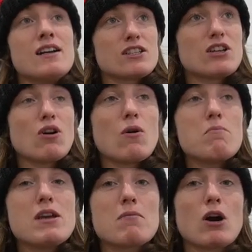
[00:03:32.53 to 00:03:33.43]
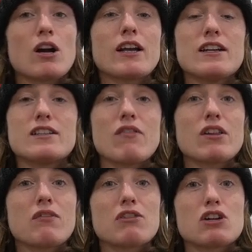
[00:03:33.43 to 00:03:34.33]
So BMR can
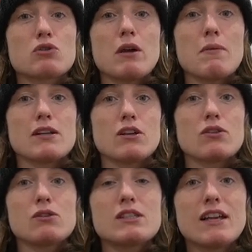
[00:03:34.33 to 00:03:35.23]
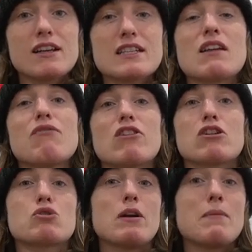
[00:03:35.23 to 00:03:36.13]
definitely fluctuate based on those things. It can
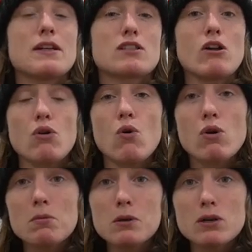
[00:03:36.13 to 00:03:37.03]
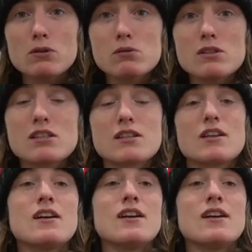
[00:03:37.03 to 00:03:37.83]
fluctuate based on hormones.